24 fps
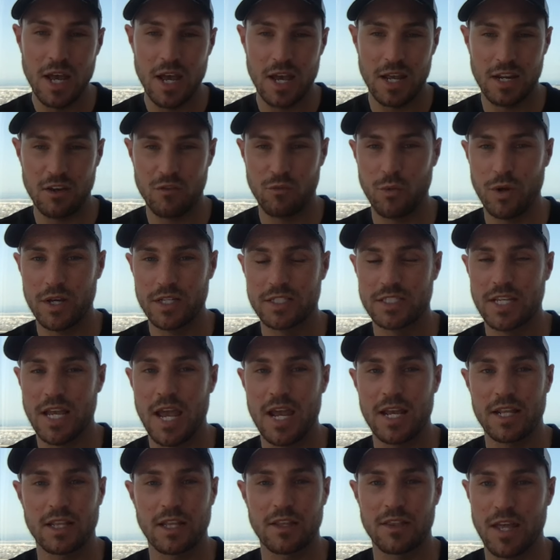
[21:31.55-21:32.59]
And if we're
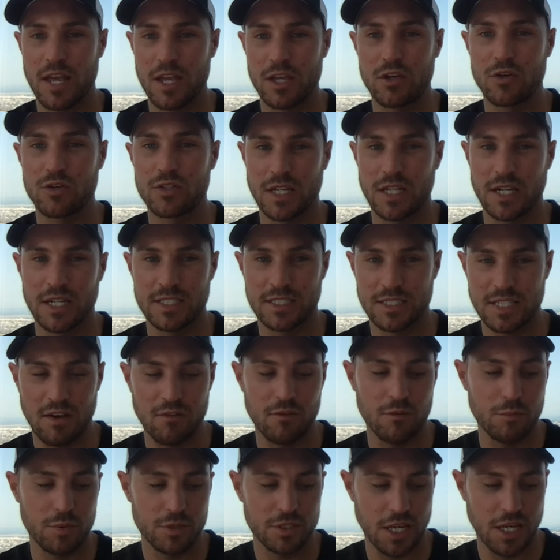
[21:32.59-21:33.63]
saying that they're using a
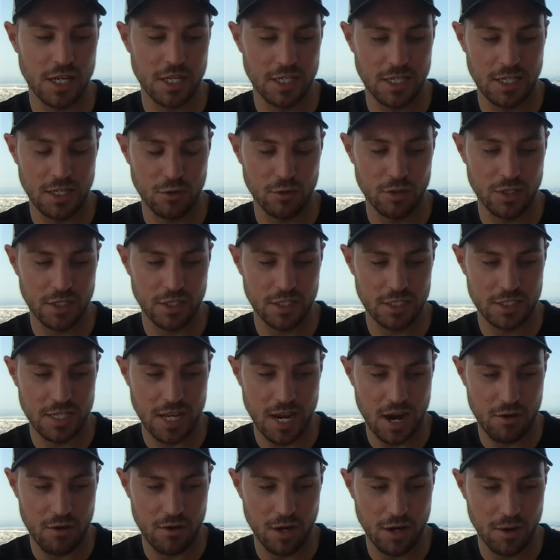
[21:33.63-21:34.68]
7% yield in this
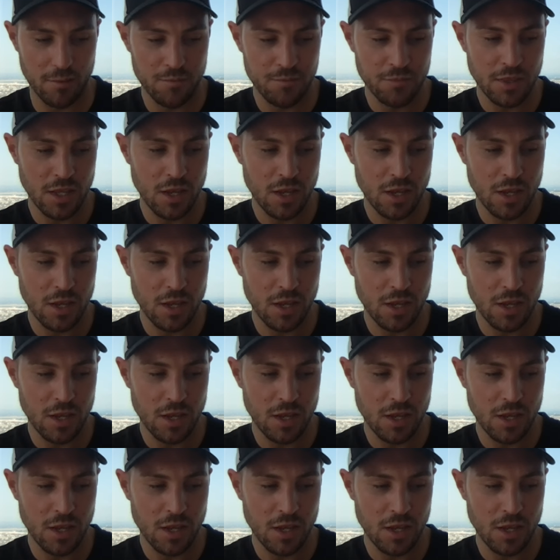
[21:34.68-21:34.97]
area,